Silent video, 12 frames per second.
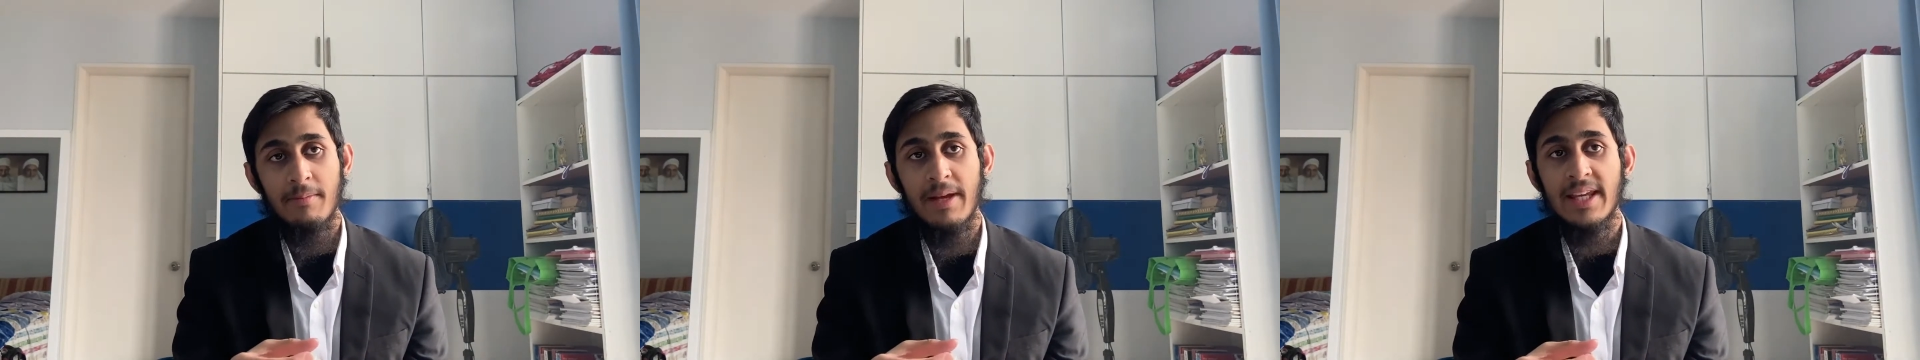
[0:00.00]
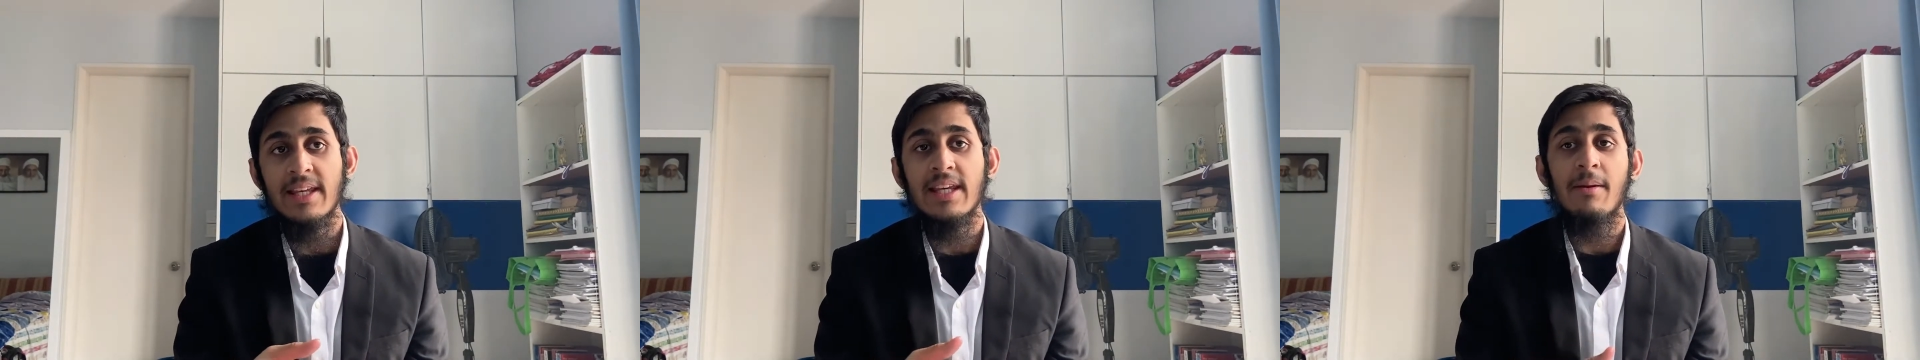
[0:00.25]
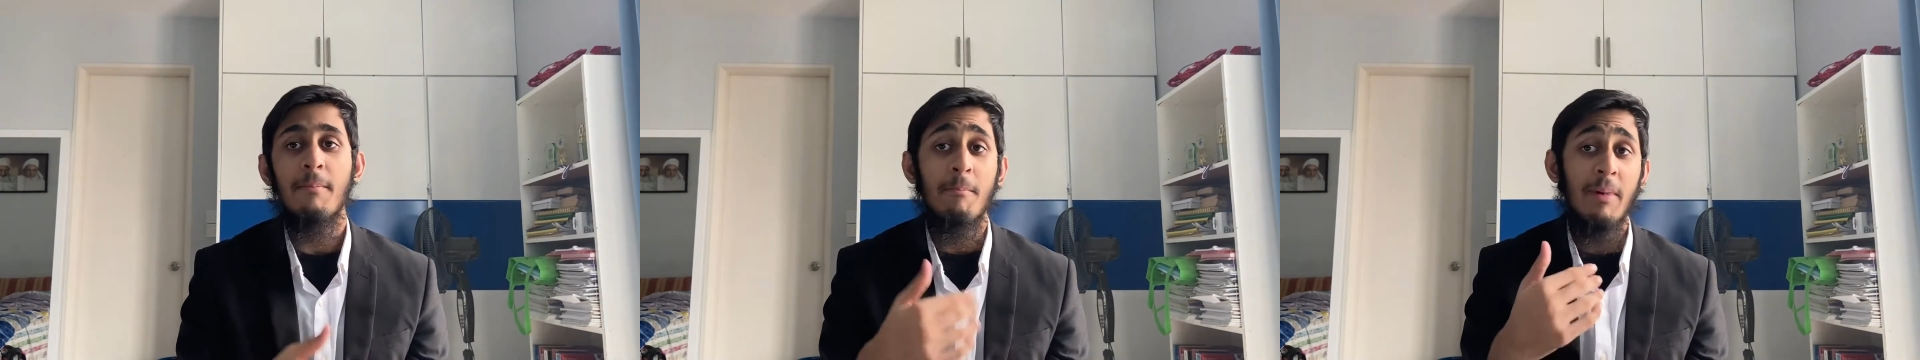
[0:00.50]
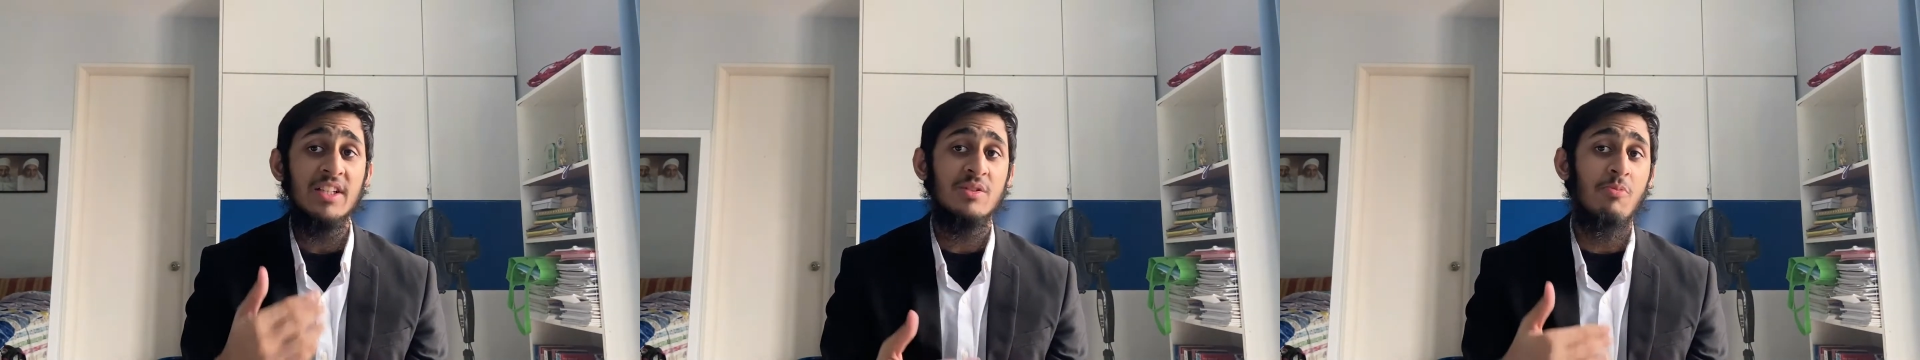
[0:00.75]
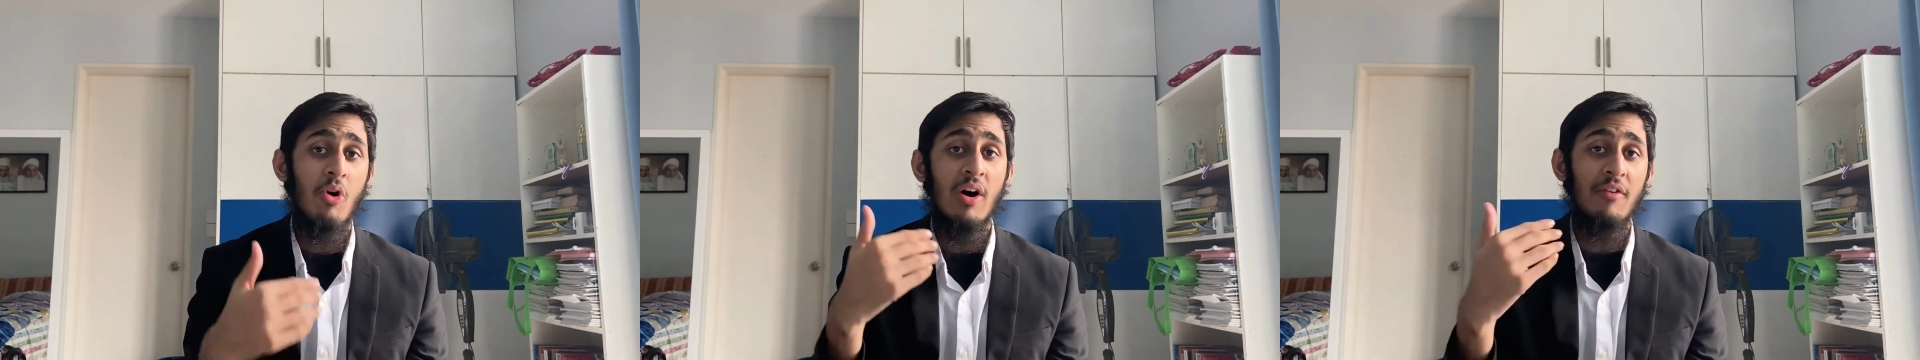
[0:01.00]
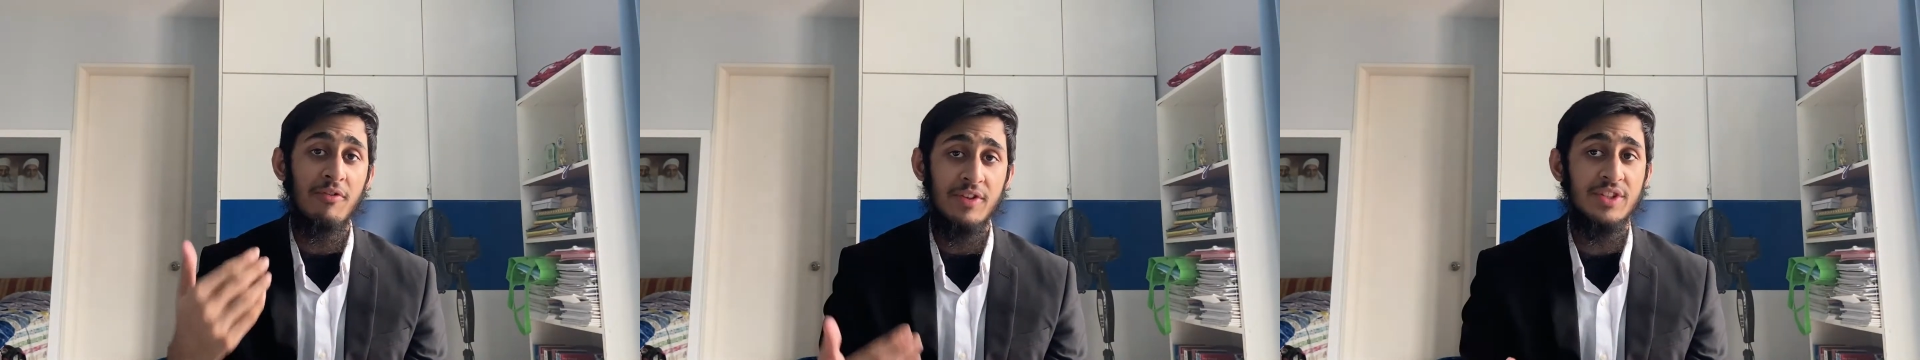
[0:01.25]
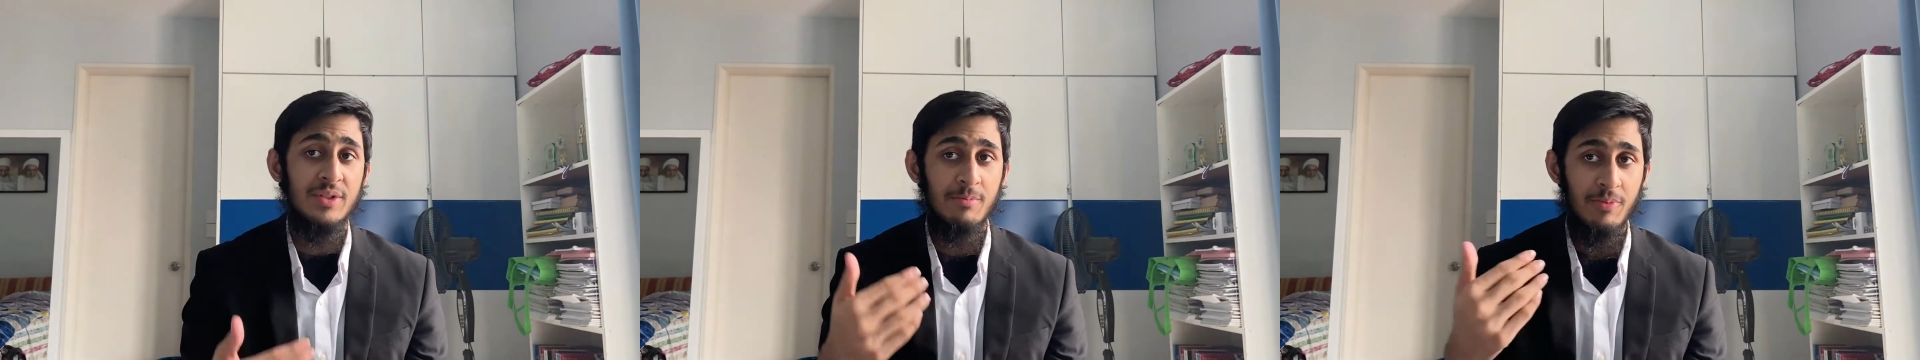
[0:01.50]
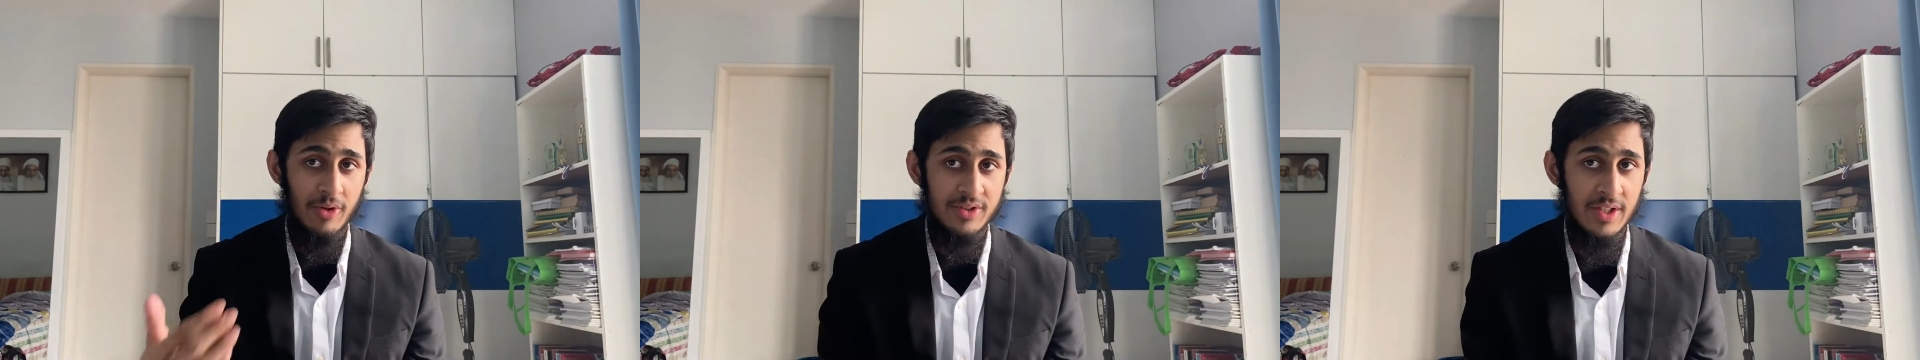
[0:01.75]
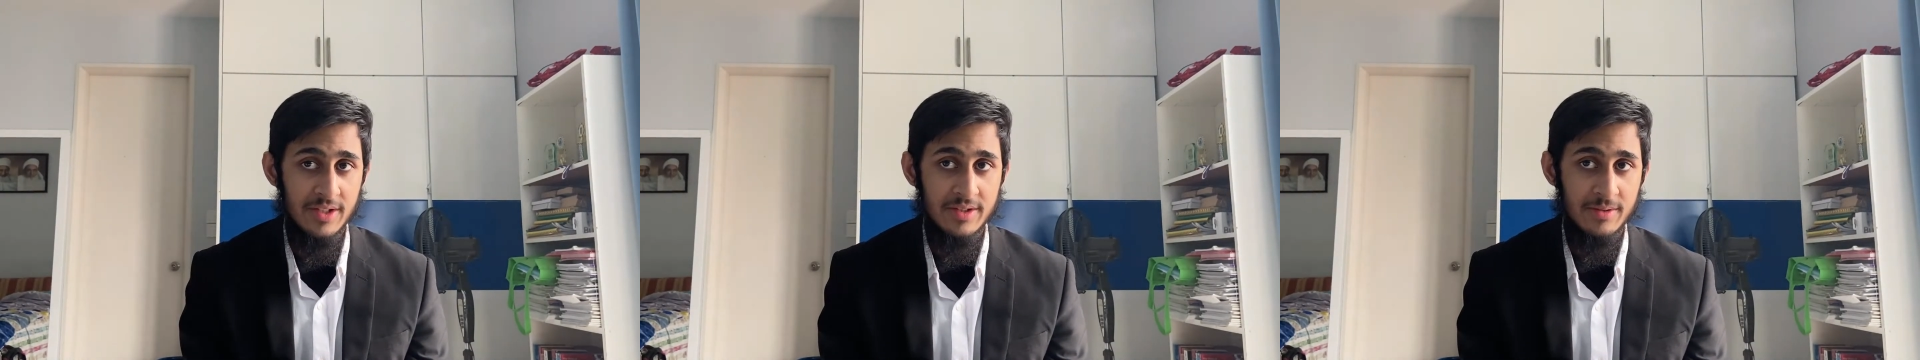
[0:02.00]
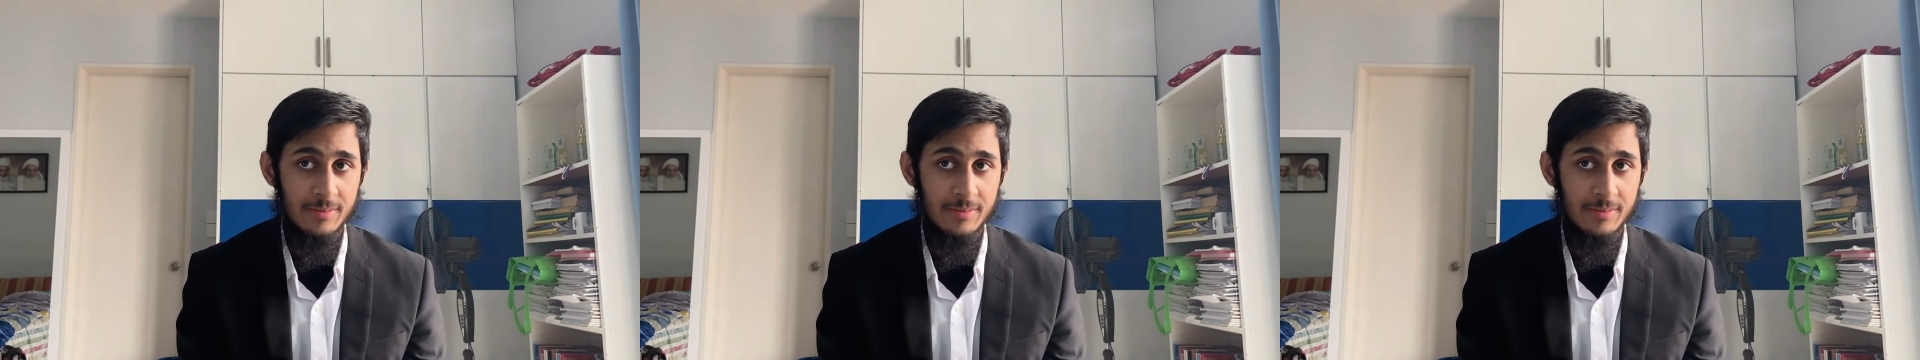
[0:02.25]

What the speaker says: making it much more efficient process.